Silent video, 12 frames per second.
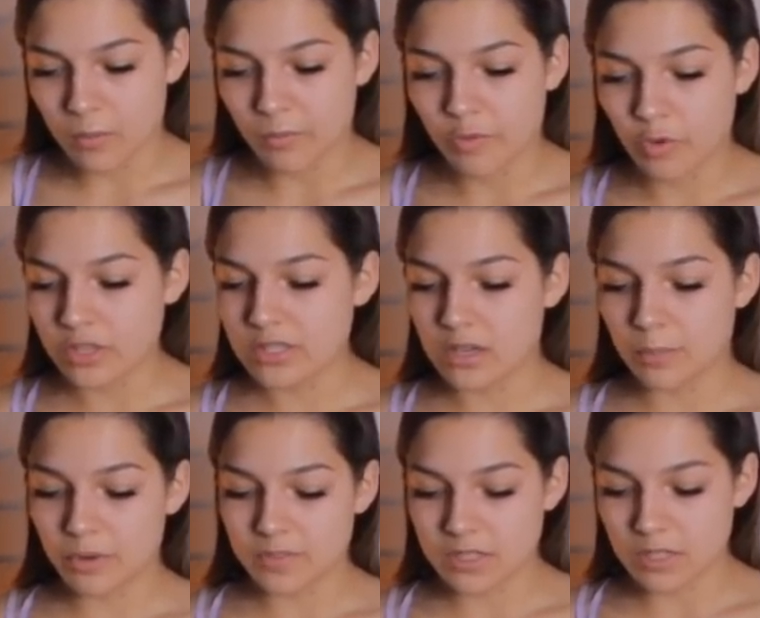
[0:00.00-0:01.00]
Four is the
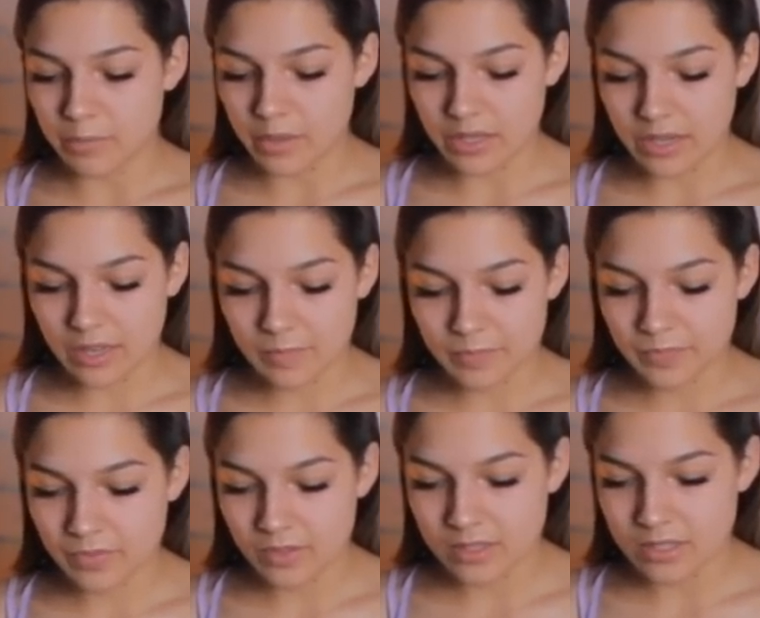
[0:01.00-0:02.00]
number of stability.
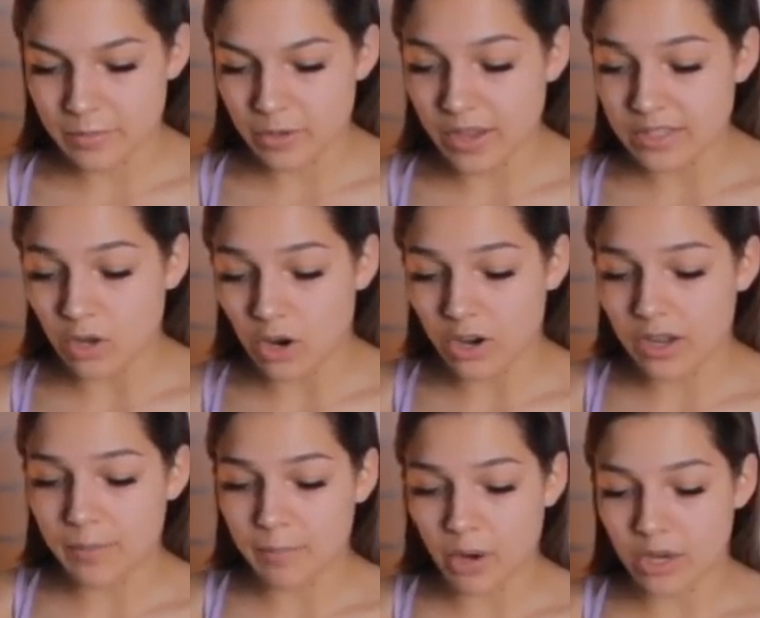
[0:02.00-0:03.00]
Some of you guys are
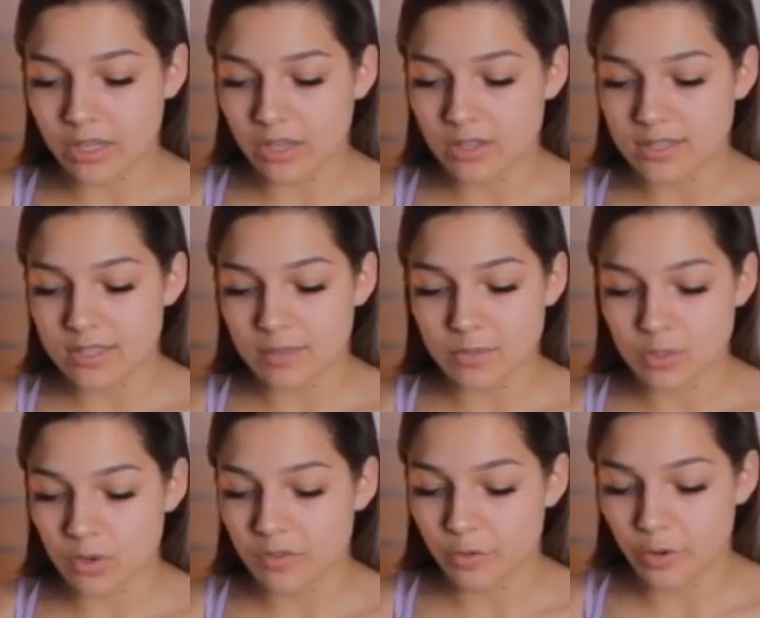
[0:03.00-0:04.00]
embarking on some
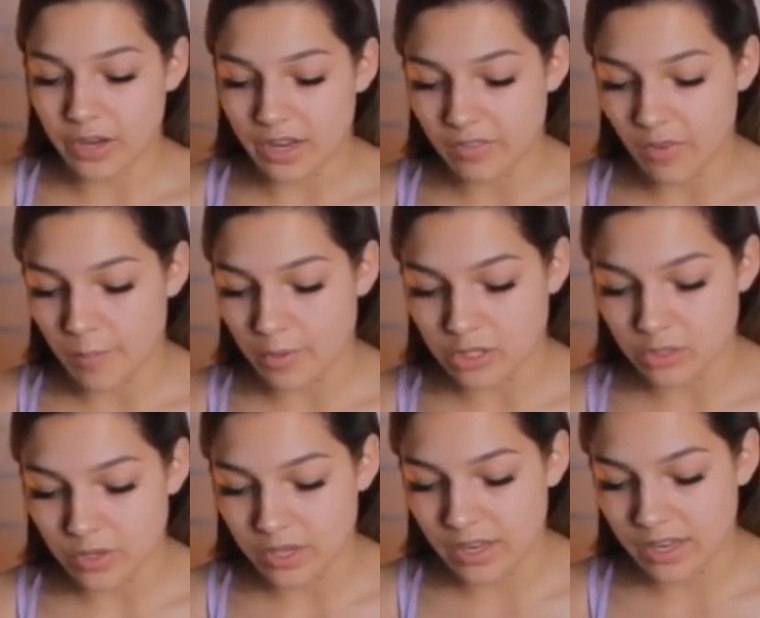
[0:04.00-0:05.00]
sort of creative
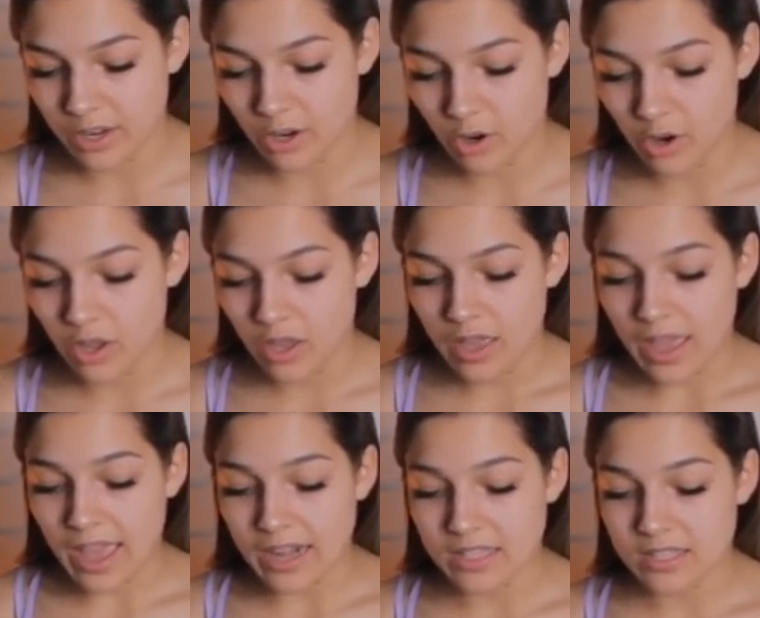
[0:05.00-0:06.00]
opportunity here,
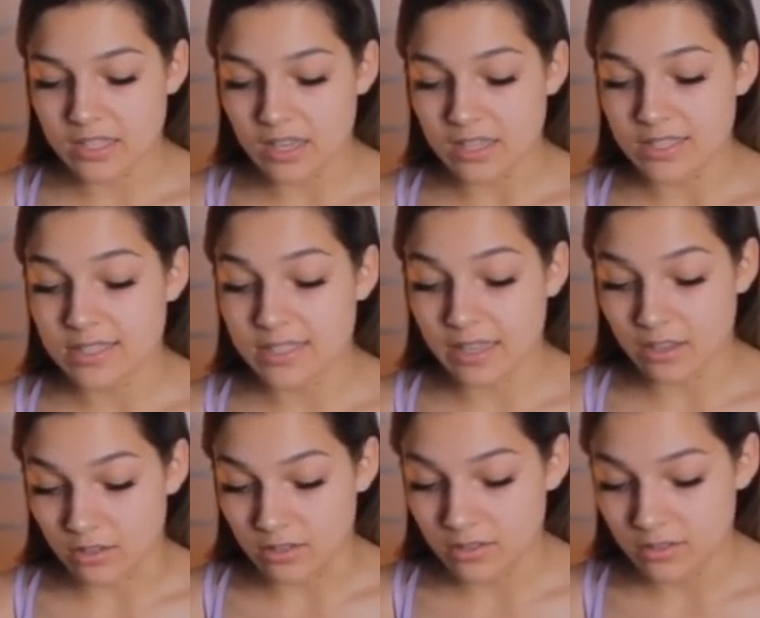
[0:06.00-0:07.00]
and it's a
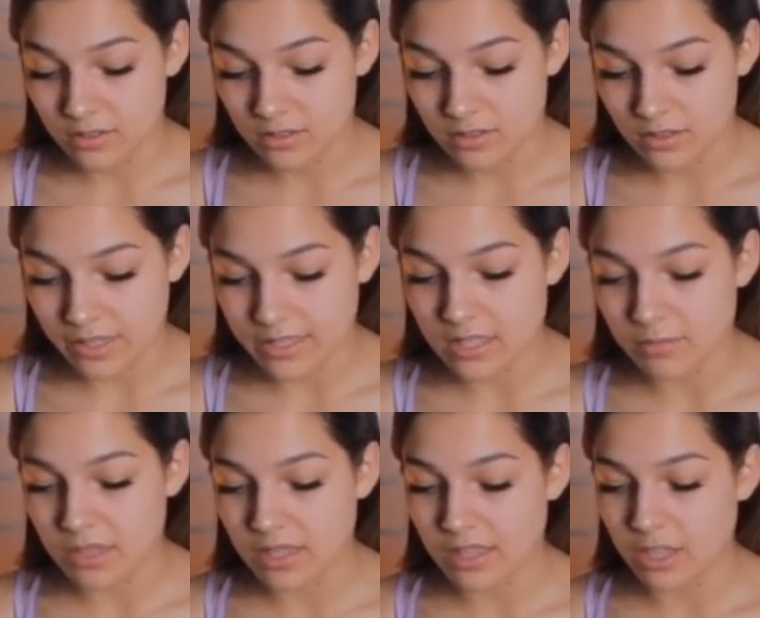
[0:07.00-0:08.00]
skill. Like,
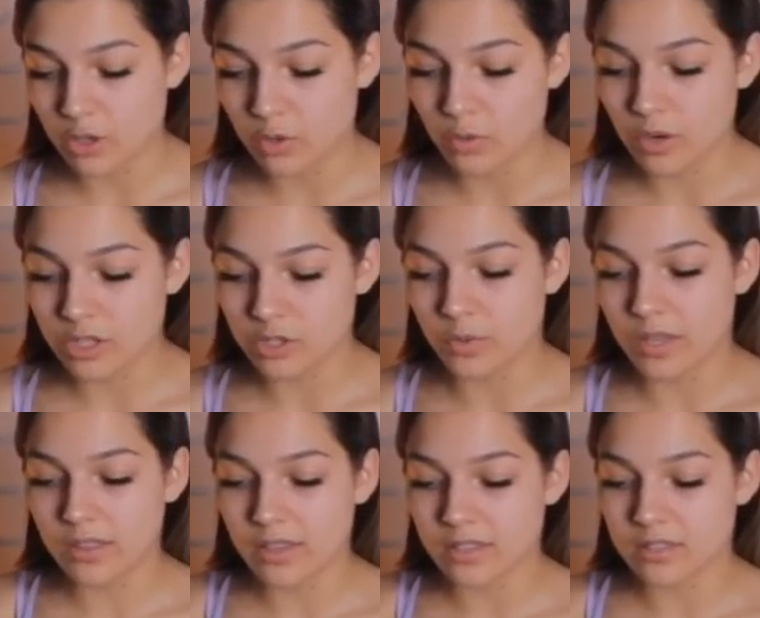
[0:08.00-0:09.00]
something that you are
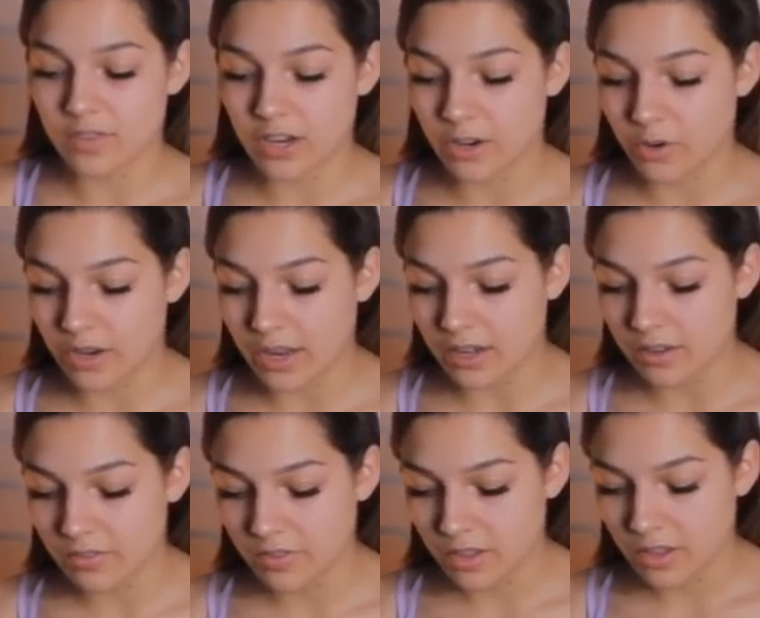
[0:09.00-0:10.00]
doing that is very
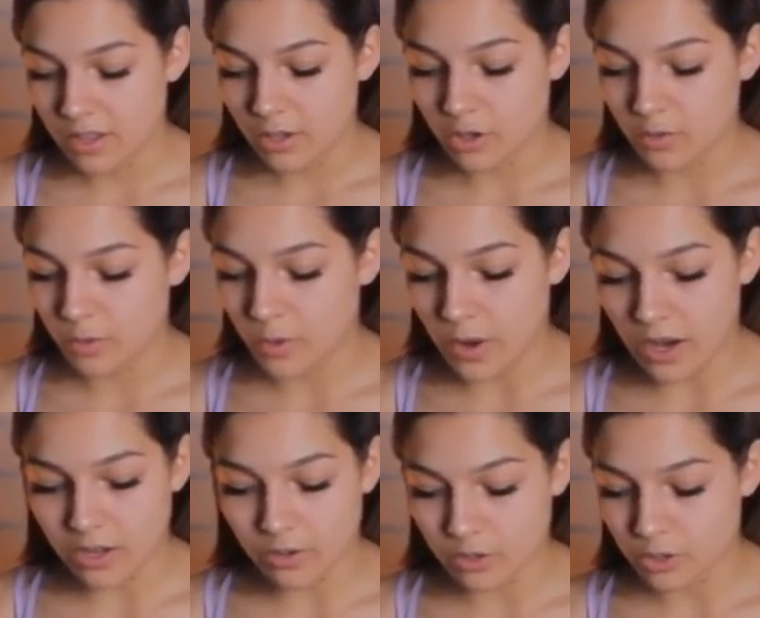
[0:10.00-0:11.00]
creative could
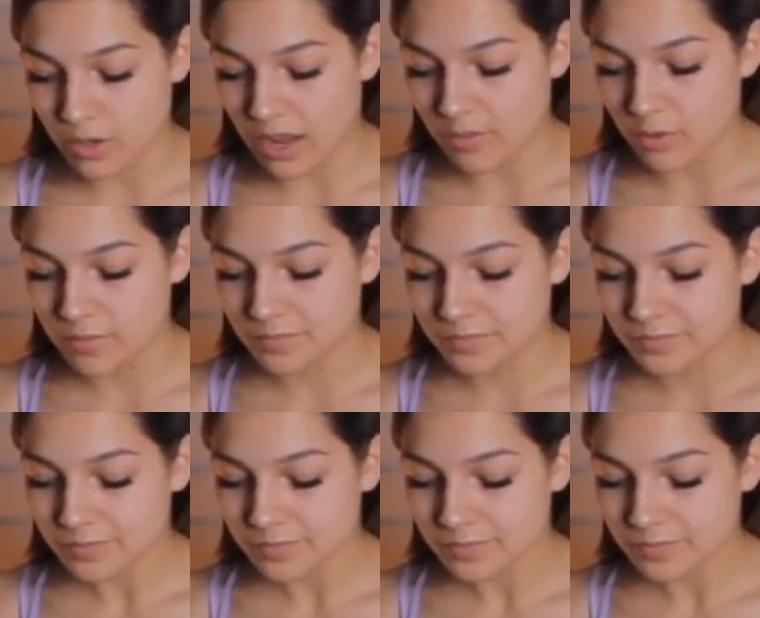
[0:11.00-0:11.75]
require you to travel.